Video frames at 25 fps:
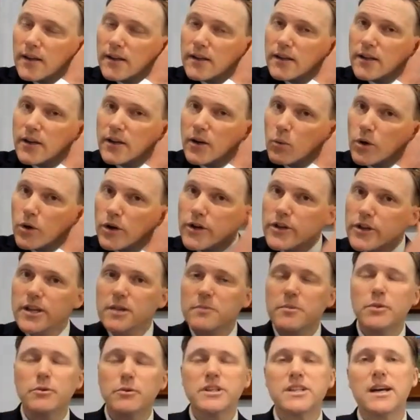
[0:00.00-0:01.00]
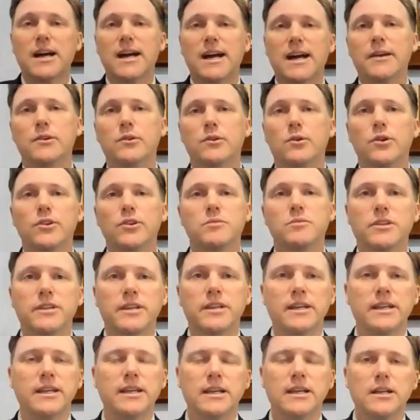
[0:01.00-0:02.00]
where you're going to be retiring
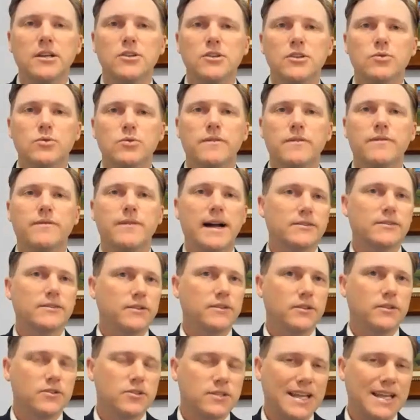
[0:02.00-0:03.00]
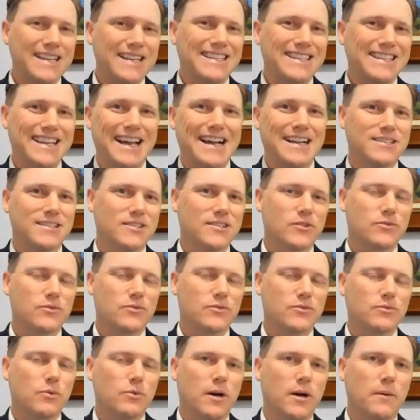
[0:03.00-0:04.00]
ultimately, so we factor in those state taxes as
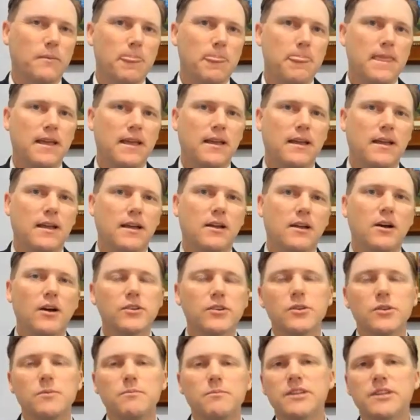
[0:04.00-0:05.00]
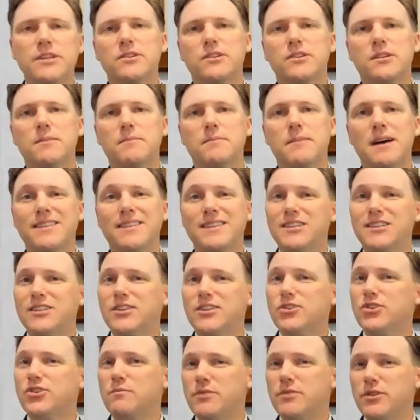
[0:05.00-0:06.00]
well. I also mentioned about the
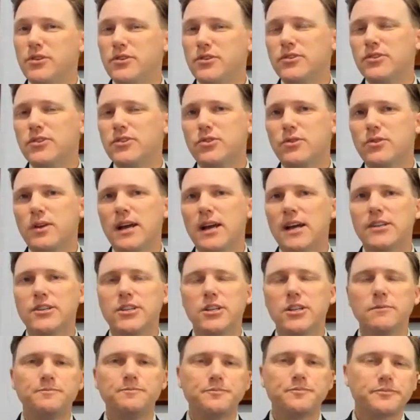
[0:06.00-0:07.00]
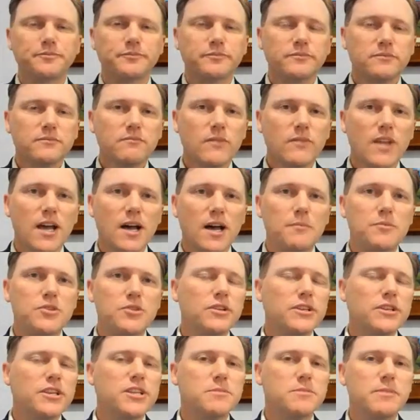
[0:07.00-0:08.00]
distribution strategy.
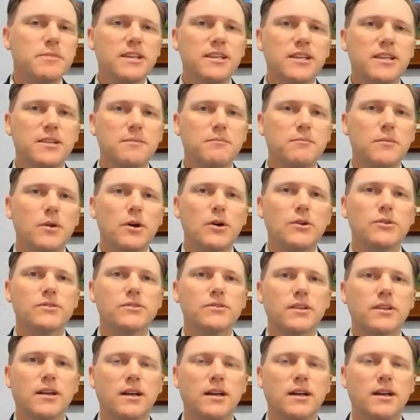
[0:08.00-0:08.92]
Generally speaking, most